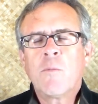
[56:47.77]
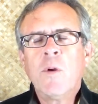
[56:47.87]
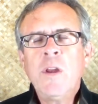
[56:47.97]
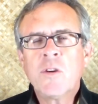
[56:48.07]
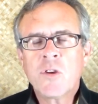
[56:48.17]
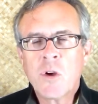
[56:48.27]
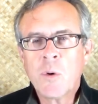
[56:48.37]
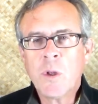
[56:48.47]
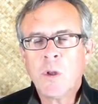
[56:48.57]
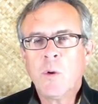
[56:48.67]

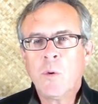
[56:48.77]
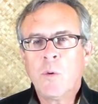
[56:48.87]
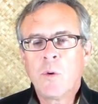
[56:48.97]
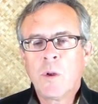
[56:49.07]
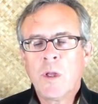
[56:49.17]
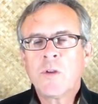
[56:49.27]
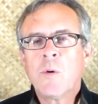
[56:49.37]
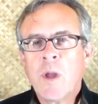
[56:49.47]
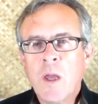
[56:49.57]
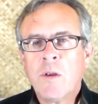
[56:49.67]
reassuring you it's
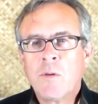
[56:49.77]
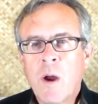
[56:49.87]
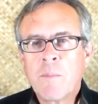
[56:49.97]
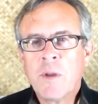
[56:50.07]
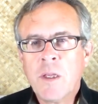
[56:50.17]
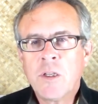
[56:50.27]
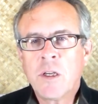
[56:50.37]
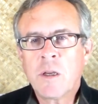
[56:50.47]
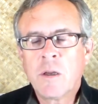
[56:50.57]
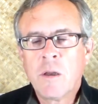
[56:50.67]
okay to drop
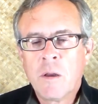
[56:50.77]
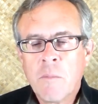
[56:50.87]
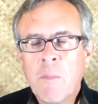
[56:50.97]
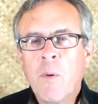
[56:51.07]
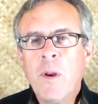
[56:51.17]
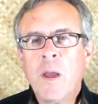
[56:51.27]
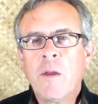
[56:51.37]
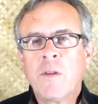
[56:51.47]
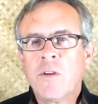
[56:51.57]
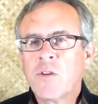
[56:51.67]
teaching by pointing
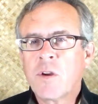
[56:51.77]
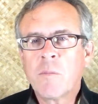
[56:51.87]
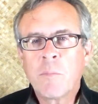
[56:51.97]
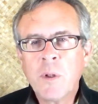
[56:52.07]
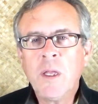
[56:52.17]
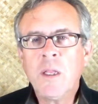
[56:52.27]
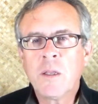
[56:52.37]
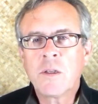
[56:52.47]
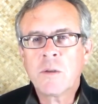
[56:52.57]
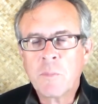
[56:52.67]
out that just the complete
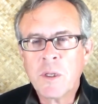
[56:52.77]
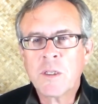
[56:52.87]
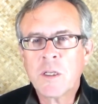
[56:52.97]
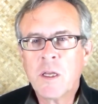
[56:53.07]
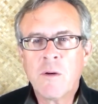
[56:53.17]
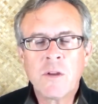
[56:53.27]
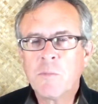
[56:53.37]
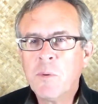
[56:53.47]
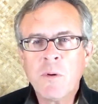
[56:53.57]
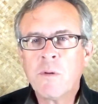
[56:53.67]
simplicity of
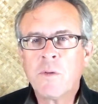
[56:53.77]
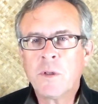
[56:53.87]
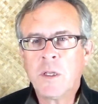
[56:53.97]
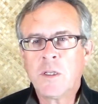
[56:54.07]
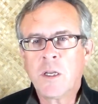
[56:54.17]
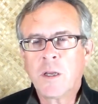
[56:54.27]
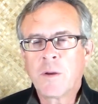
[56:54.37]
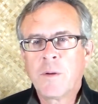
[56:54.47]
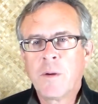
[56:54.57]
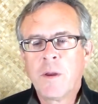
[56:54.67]
his beautiful teaching.
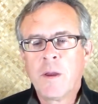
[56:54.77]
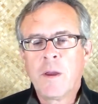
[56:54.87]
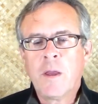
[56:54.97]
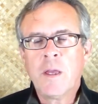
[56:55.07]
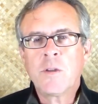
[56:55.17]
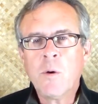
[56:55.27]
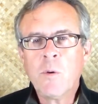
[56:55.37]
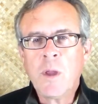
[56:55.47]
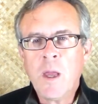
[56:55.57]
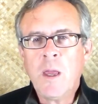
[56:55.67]
It's
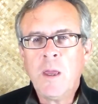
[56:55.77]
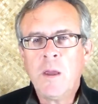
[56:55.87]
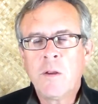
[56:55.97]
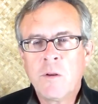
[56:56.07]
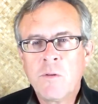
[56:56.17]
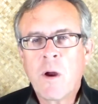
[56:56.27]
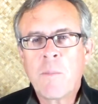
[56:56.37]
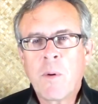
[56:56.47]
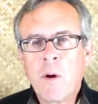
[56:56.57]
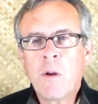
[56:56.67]
okay to
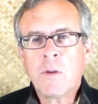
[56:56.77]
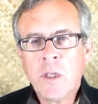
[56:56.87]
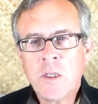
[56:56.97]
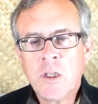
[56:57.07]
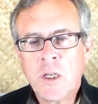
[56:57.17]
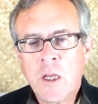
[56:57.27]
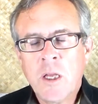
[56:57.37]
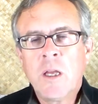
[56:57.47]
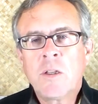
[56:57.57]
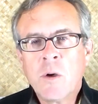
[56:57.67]
drop all teaching.
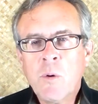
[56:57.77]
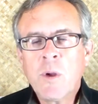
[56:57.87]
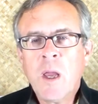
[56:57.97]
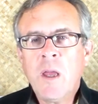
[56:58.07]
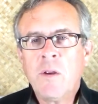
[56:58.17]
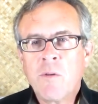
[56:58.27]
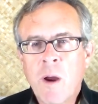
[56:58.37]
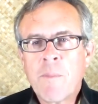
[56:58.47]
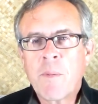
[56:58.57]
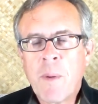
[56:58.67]
It's okay to
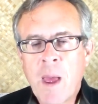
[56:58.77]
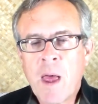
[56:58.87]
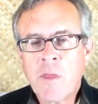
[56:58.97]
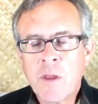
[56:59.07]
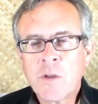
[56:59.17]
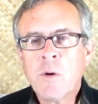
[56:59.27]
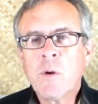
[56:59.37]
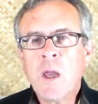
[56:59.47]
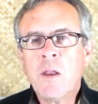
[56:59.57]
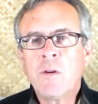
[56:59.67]
drop the path. It's
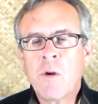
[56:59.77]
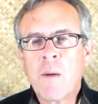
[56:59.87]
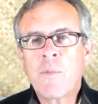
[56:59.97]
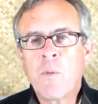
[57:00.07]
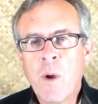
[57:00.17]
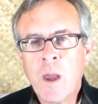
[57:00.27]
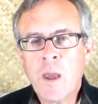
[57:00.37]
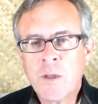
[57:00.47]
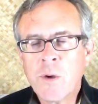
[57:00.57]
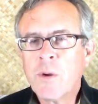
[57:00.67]
okay to drop the
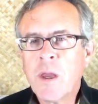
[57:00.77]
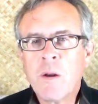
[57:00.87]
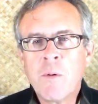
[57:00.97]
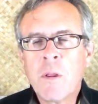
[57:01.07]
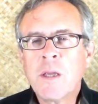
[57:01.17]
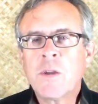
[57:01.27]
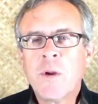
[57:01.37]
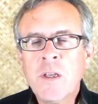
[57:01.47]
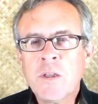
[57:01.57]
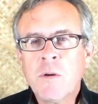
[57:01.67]
way. It's okay to realize
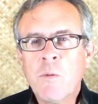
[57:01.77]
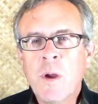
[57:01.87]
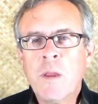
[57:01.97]
there is no